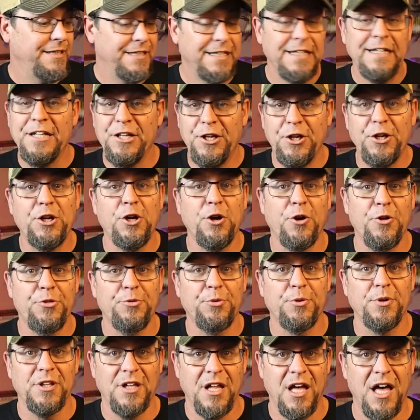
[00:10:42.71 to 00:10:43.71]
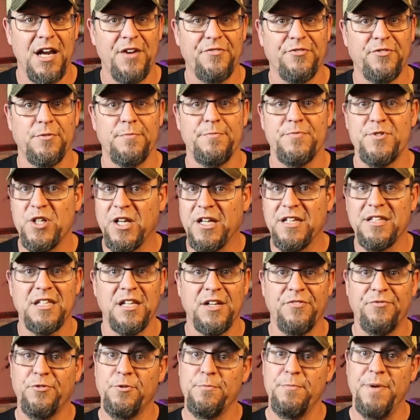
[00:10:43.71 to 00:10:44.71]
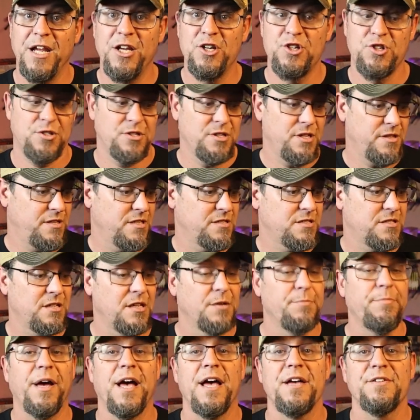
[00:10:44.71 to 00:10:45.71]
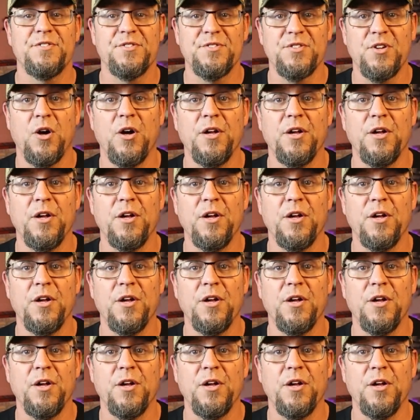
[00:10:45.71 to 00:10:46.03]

you'd go through a lot of them to get the information that this thing passes on.